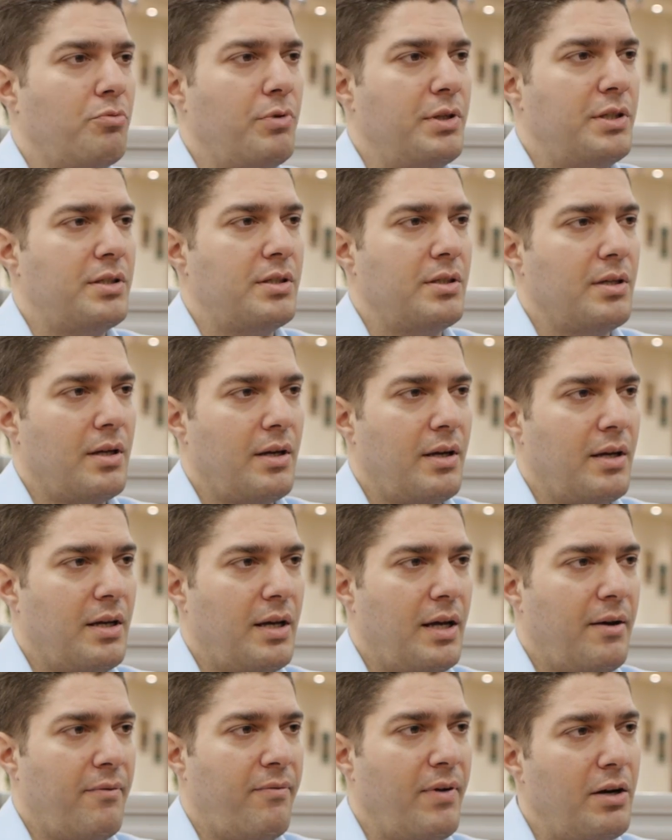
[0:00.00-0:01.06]
which
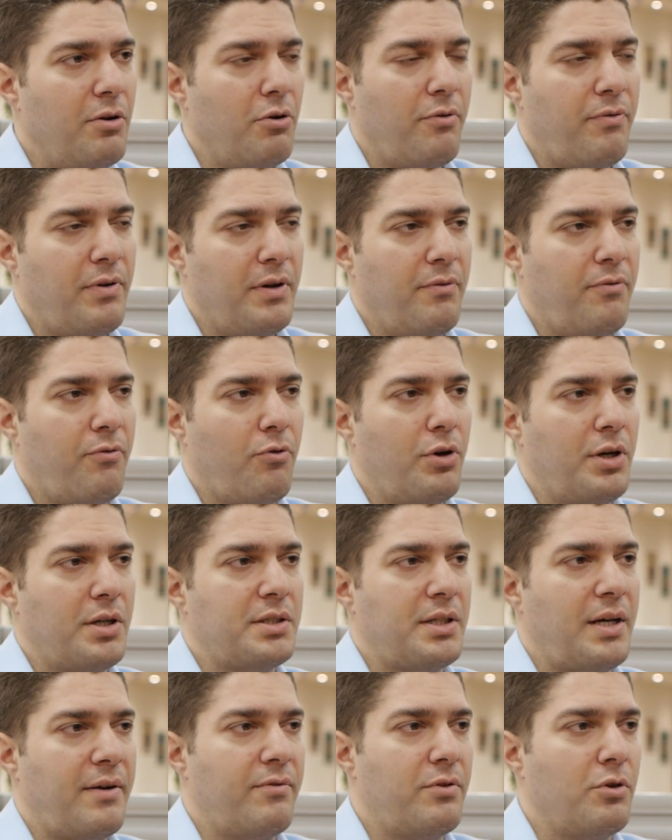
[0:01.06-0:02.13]
very often in
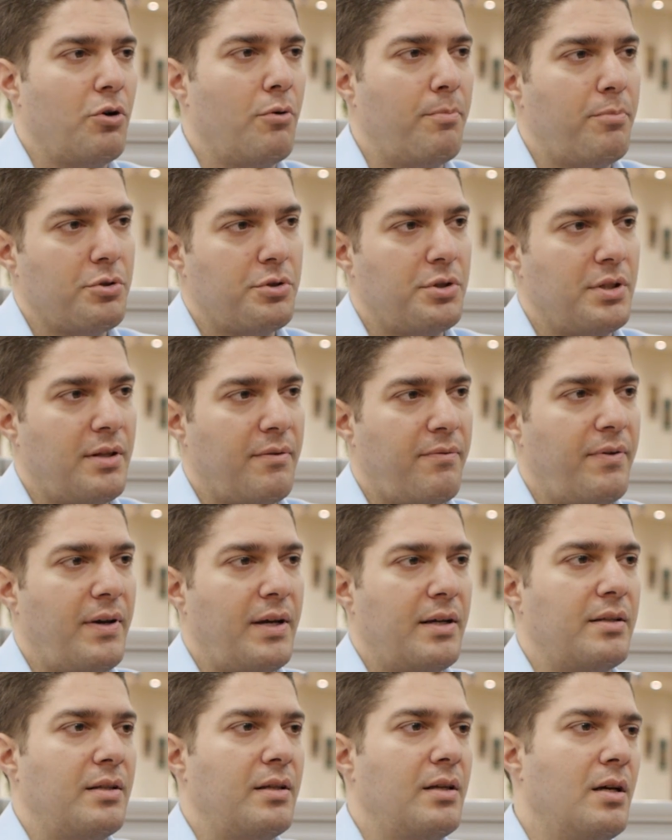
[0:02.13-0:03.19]
Forex have the opposite
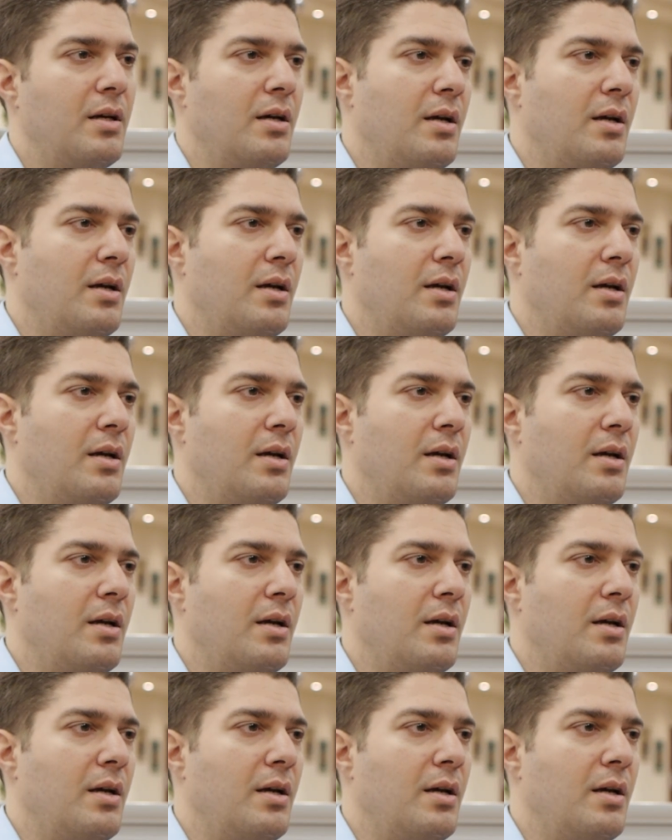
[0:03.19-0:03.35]
effect.